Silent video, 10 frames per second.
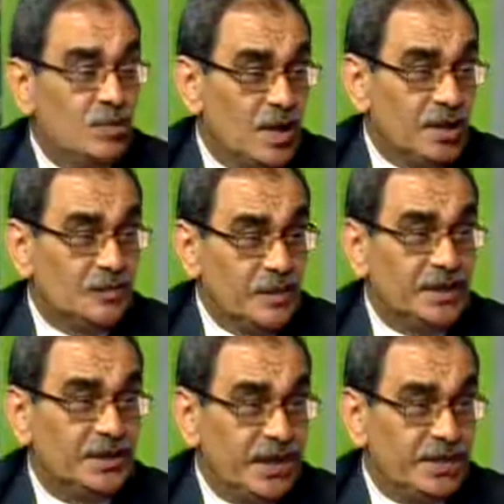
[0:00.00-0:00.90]
Well,
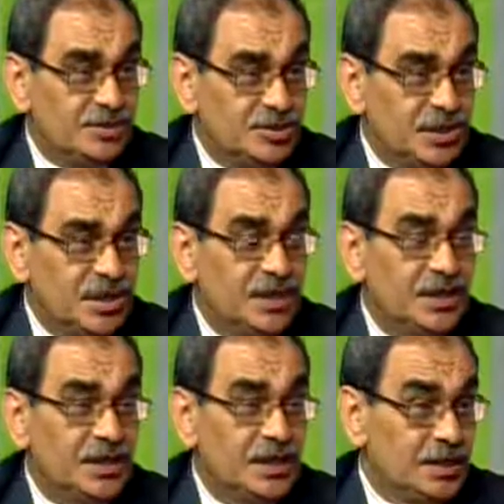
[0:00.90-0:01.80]
wind energy
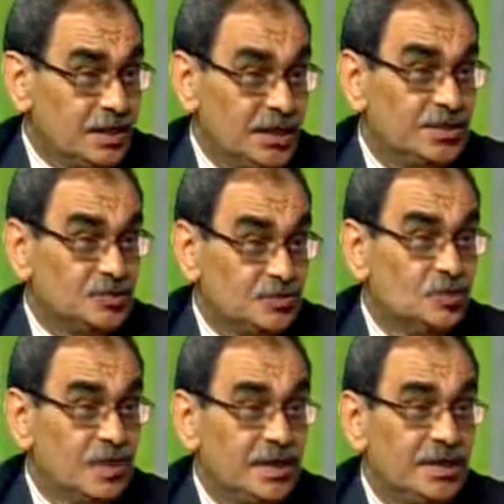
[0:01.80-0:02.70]
is
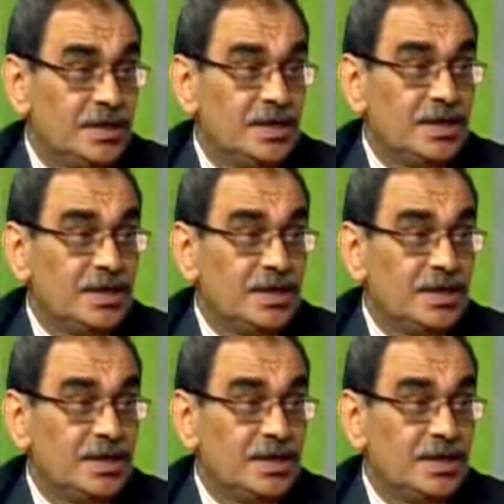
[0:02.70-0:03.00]
one